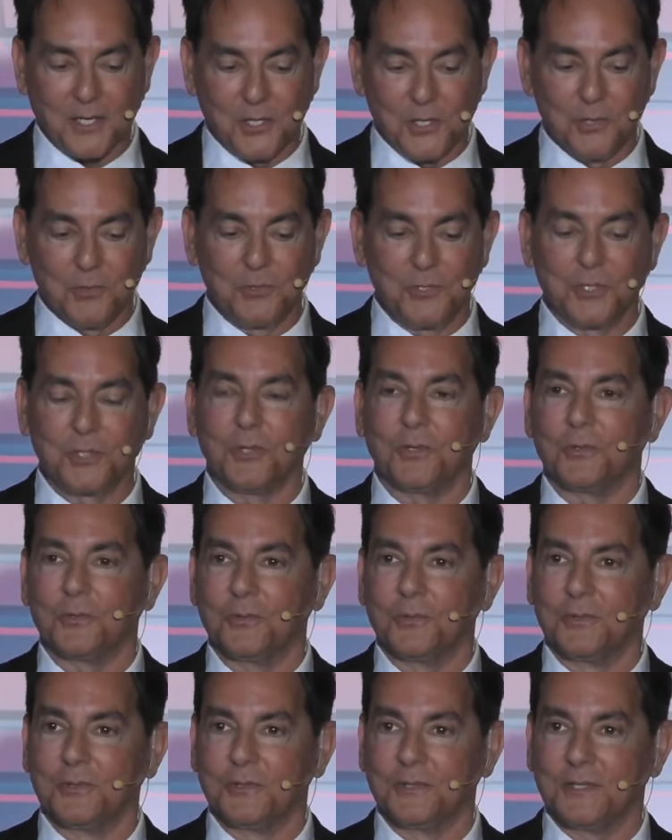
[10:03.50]
you do.
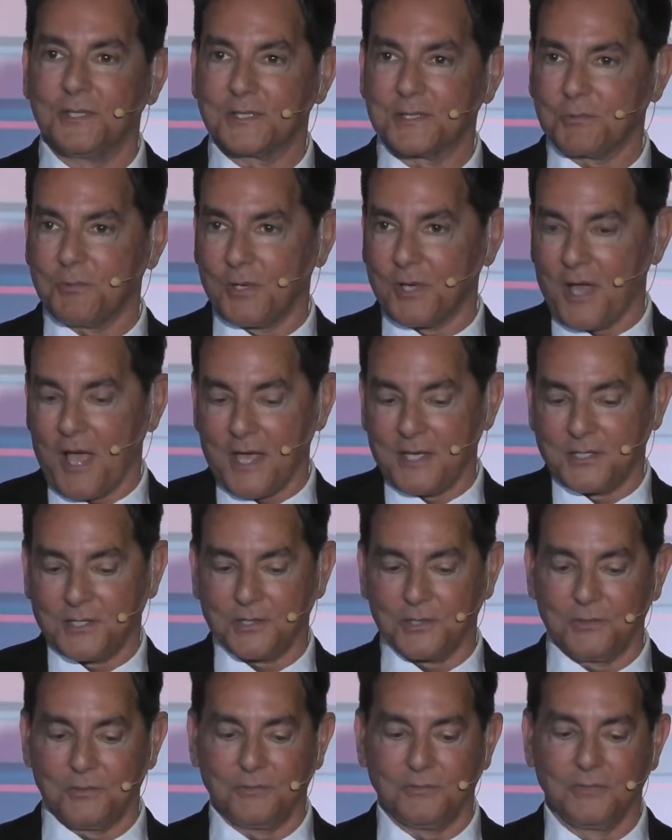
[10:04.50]
It's what I do.